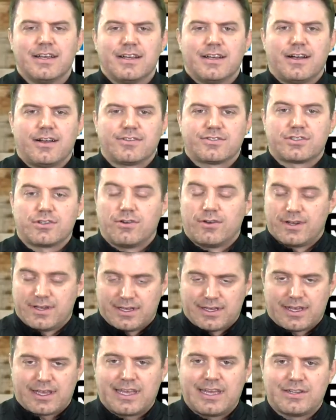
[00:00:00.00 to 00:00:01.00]
Also,
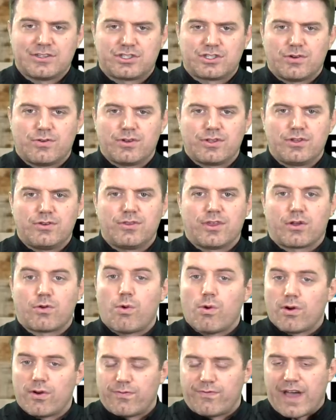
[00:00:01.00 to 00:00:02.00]
again, showing you the
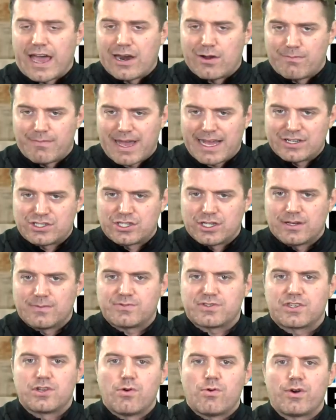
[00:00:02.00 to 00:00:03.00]
quarterfinal
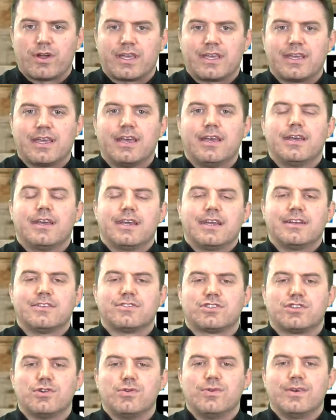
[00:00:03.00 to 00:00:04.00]
matchups going
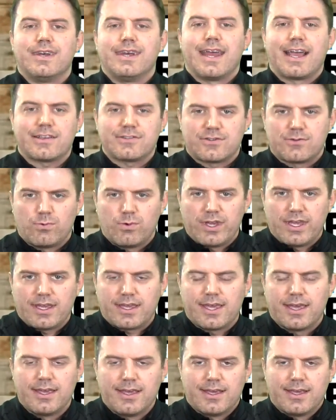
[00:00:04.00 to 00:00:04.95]
into next week